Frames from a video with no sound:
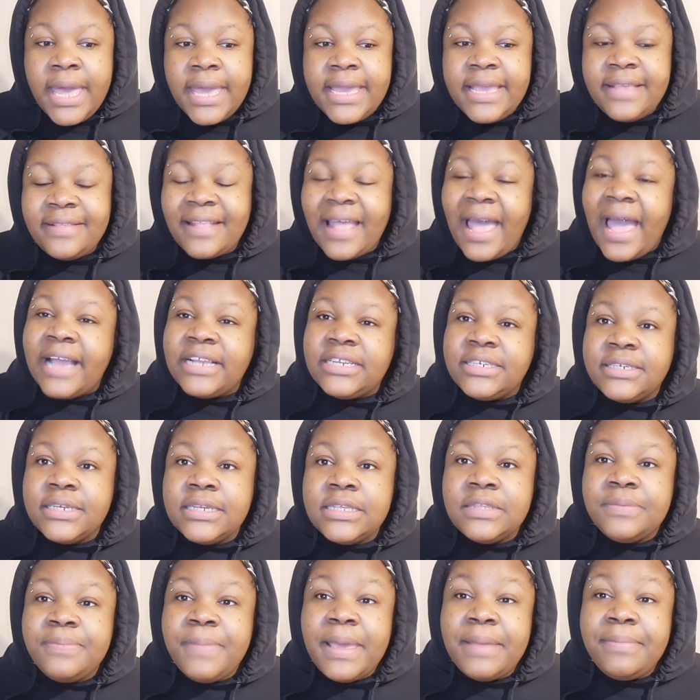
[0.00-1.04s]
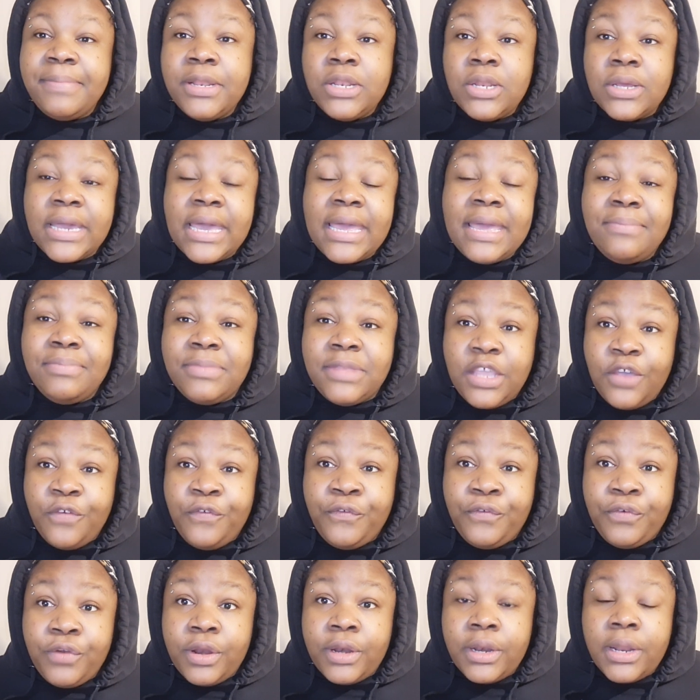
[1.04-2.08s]
His actions made me look at him
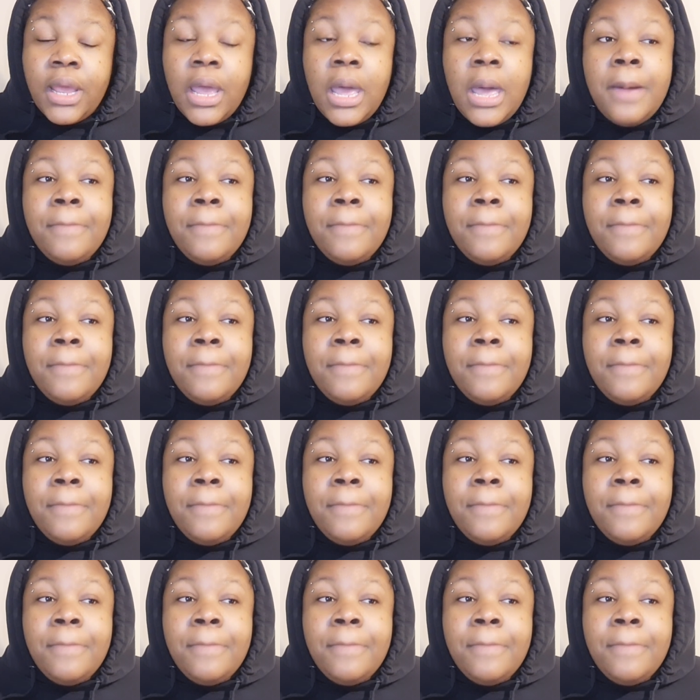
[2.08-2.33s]
different.